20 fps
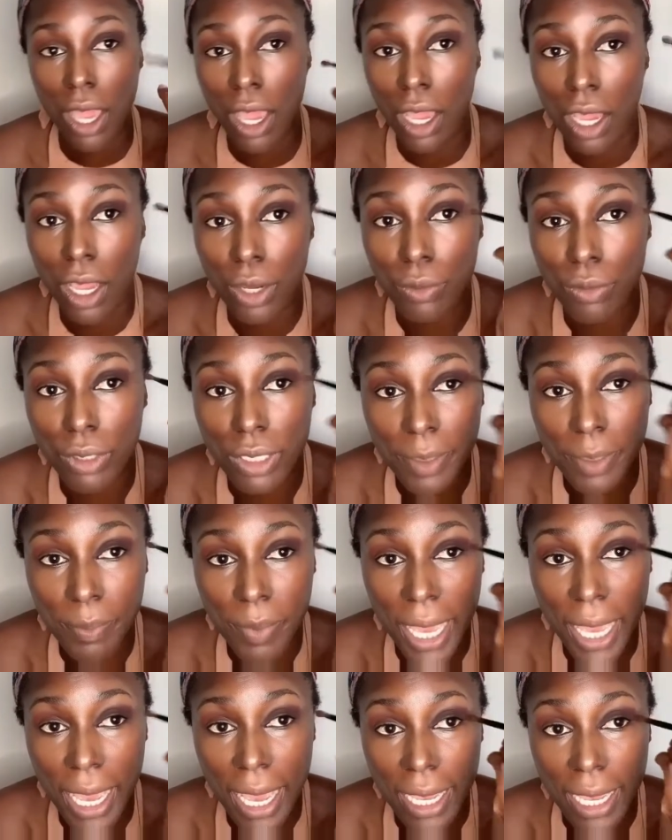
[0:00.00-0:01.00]
I really
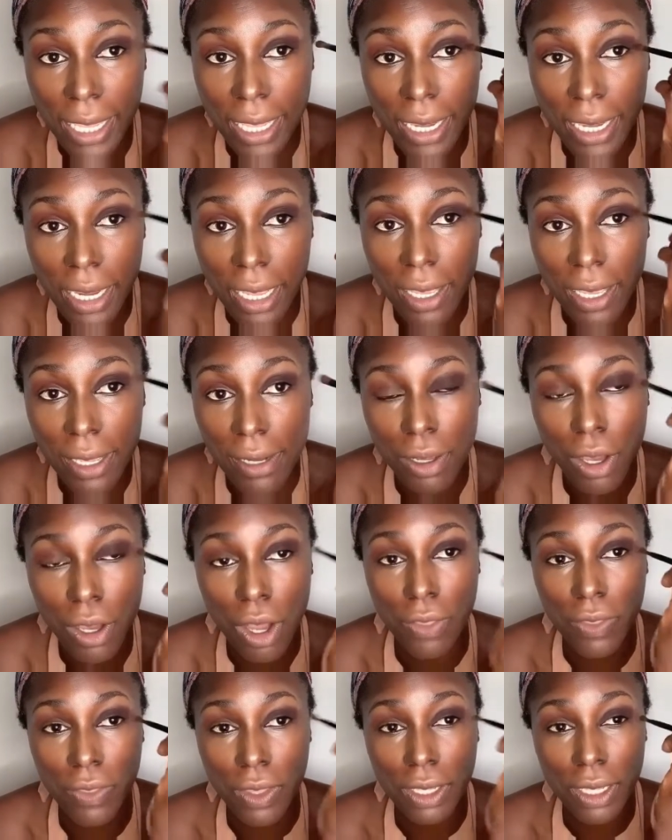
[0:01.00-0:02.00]
pack it in
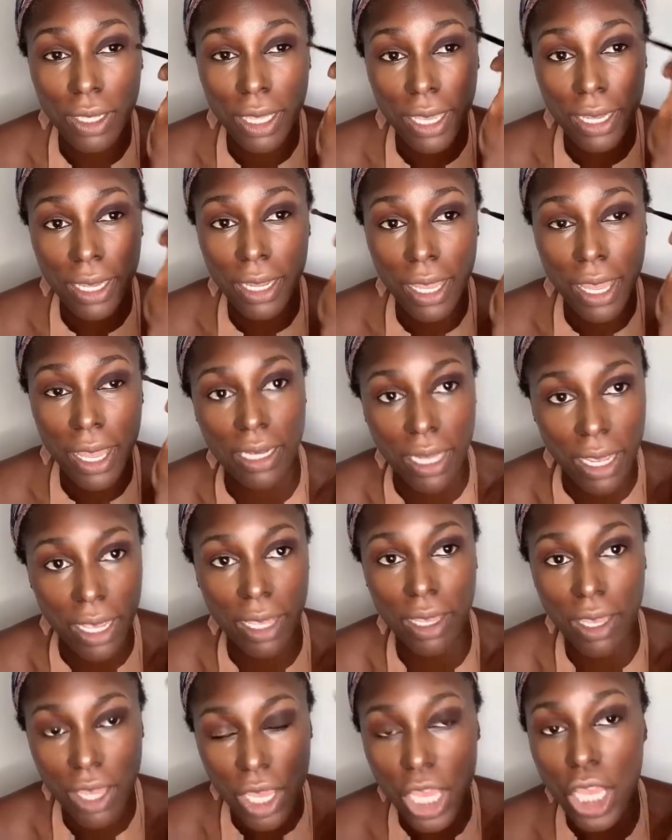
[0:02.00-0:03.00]
on the lid, and
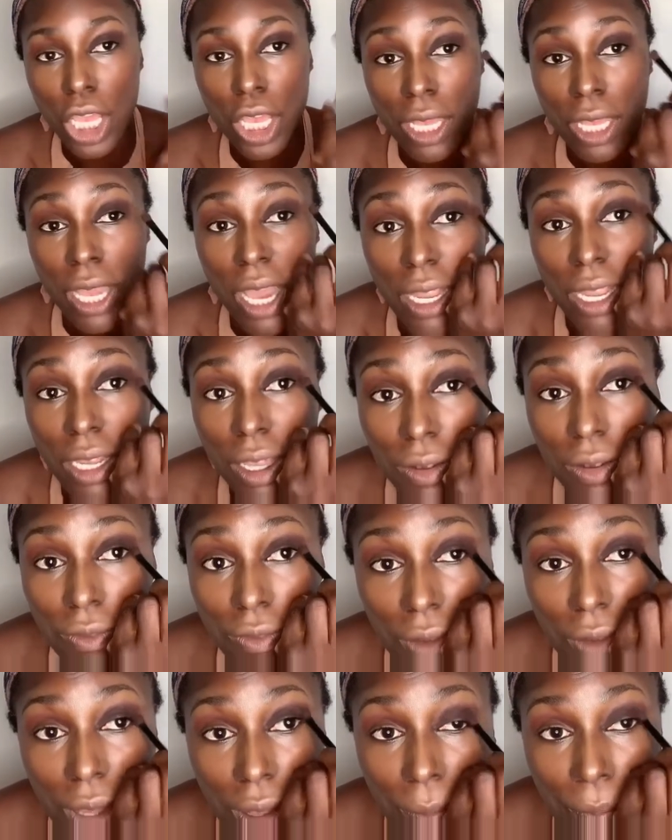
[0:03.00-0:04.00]
I kind
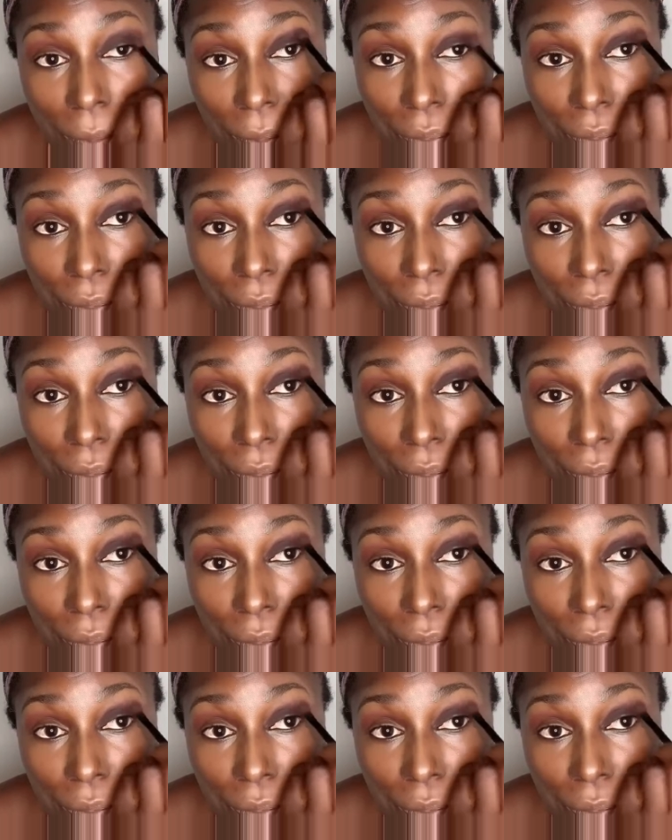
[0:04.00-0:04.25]
of